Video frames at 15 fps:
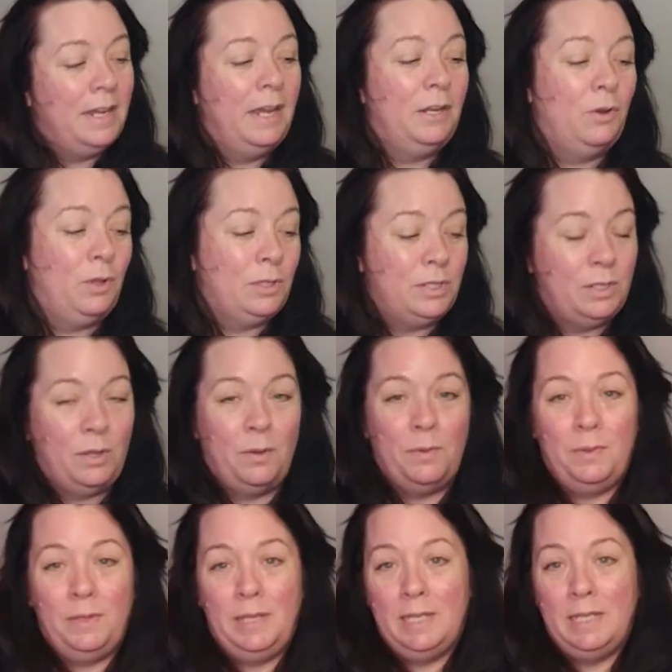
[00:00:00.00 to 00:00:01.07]
and also
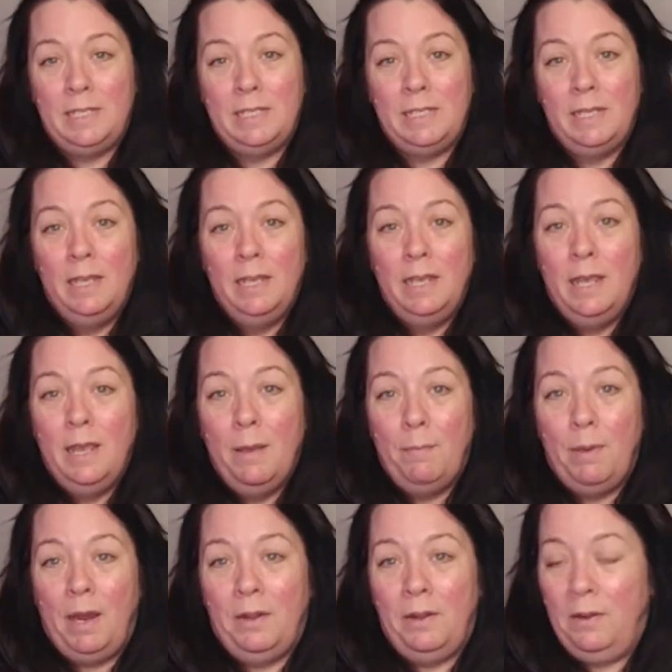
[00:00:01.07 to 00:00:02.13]
these
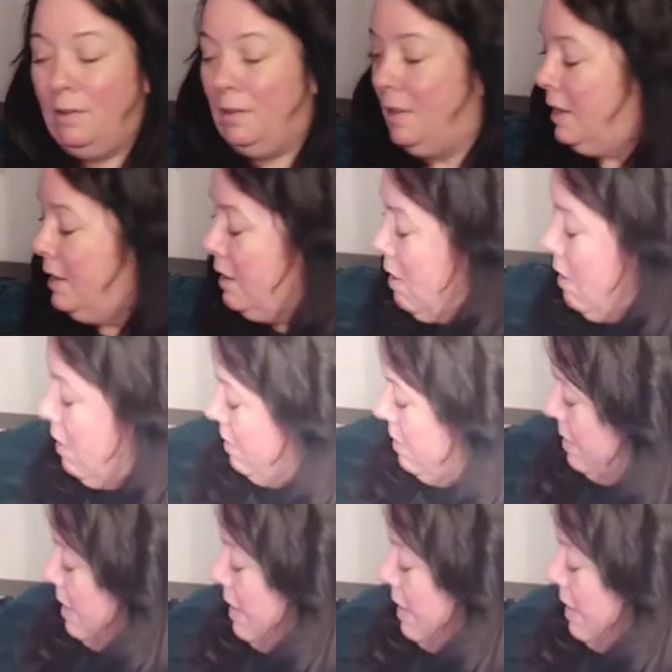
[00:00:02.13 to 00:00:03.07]
patterns that are